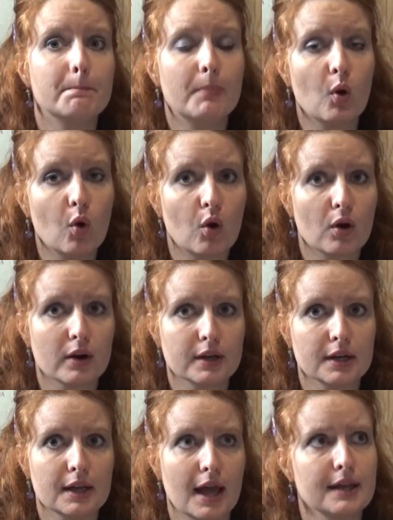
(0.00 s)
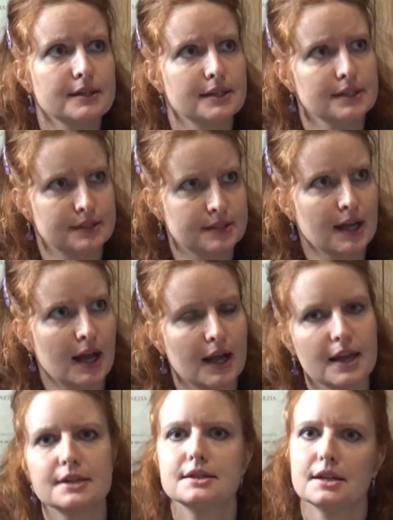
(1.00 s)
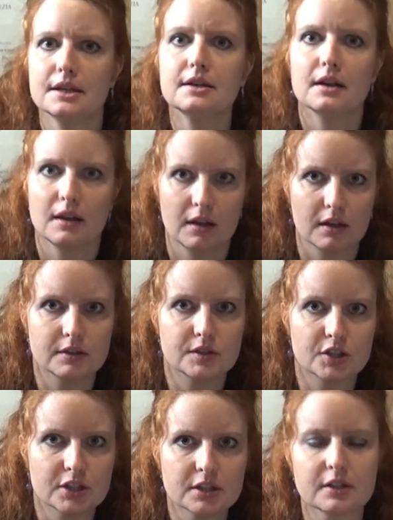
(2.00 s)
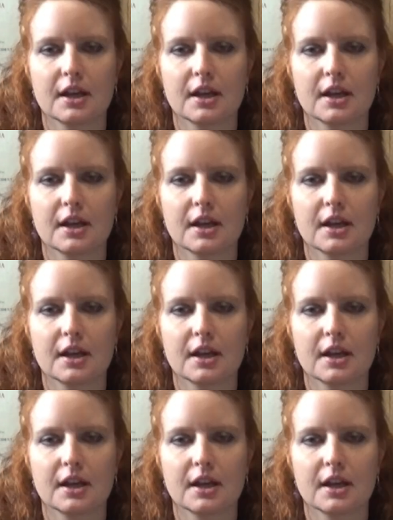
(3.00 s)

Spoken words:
born and he died in London.